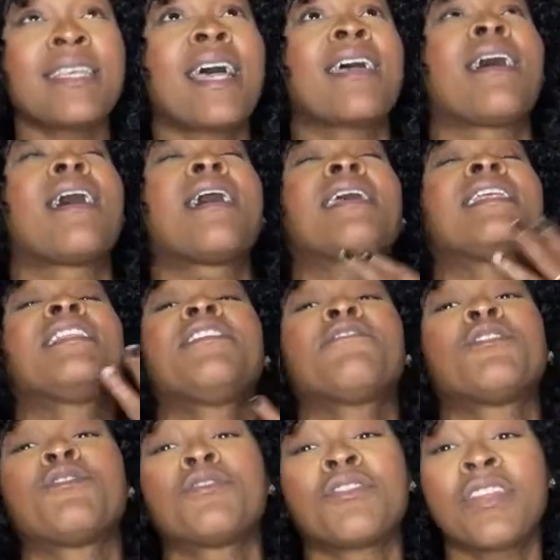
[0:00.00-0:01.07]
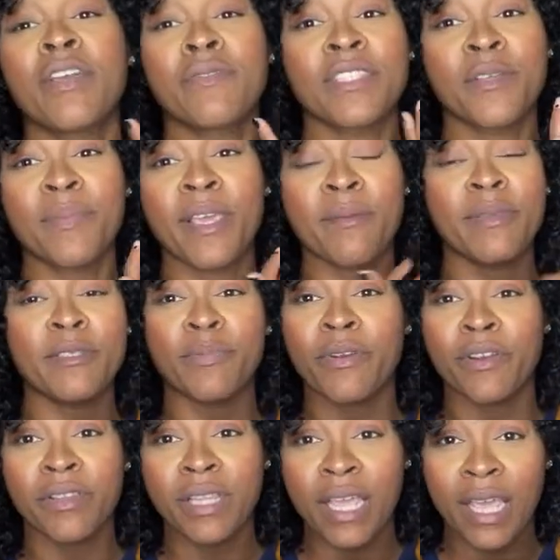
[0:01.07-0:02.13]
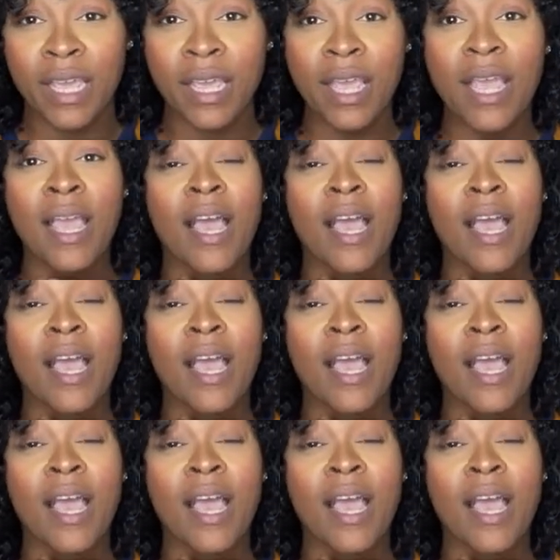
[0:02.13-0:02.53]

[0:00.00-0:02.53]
I didn't even know today was the baby's birthday.